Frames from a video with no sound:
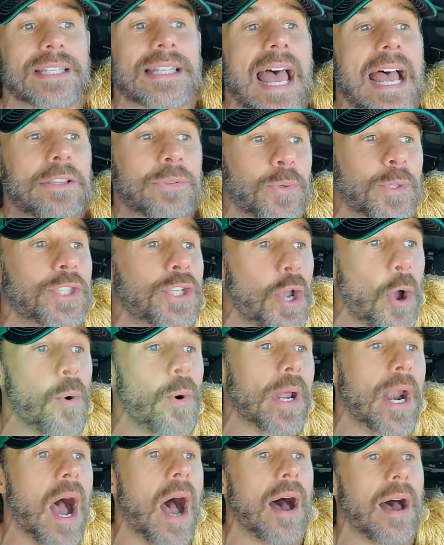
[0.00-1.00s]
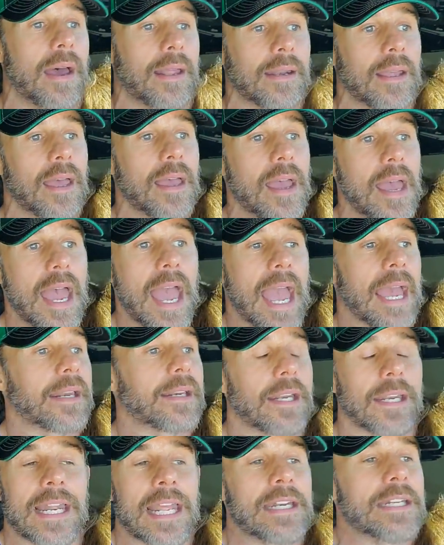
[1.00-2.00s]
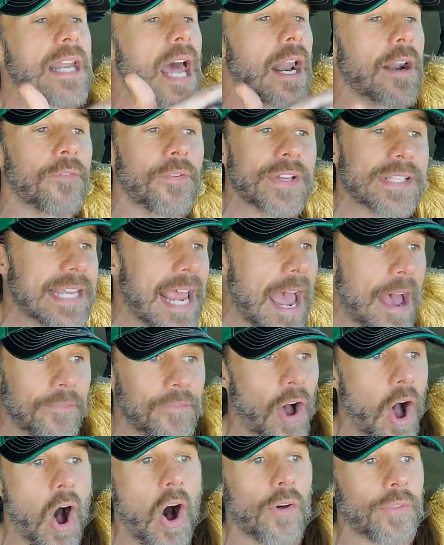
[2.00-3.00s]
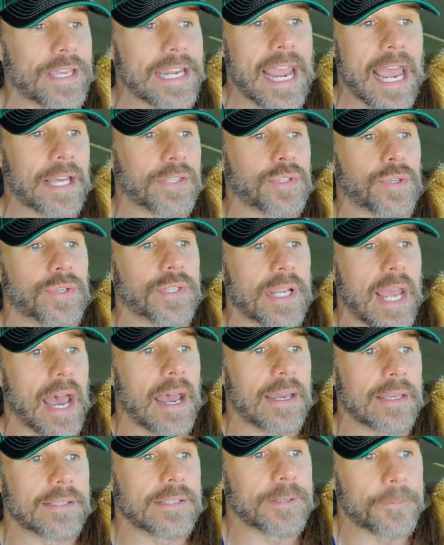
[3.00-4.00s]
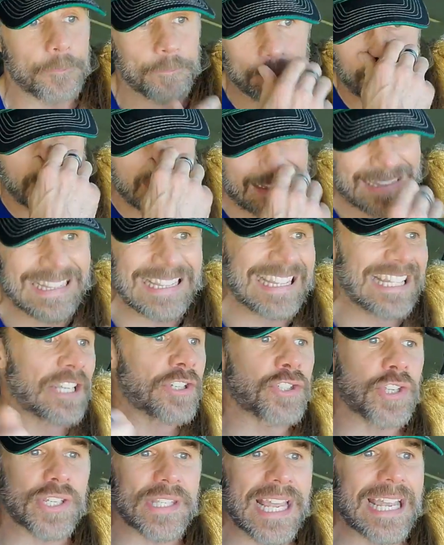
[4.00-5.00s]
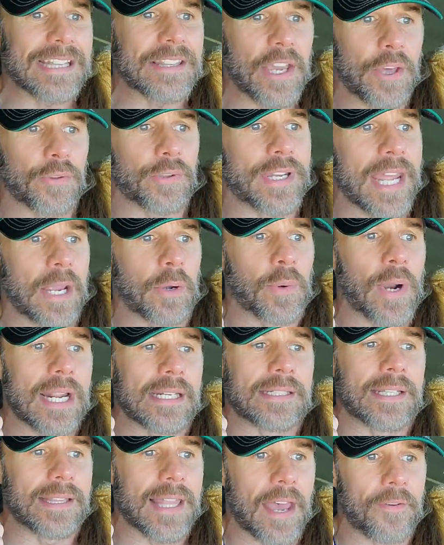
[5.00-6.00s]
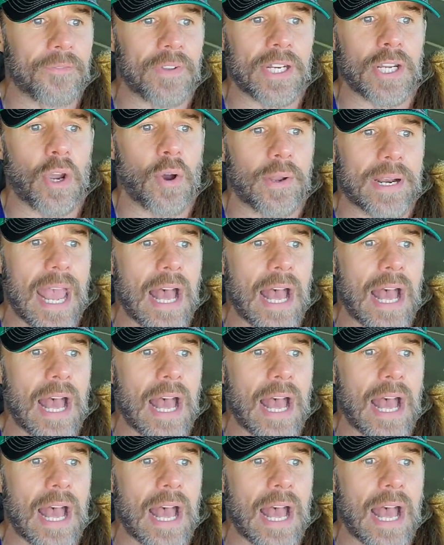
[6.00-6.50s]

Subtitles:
That's what's going on. And none of us have all the answers, guys. It's just like the other day when I did that video on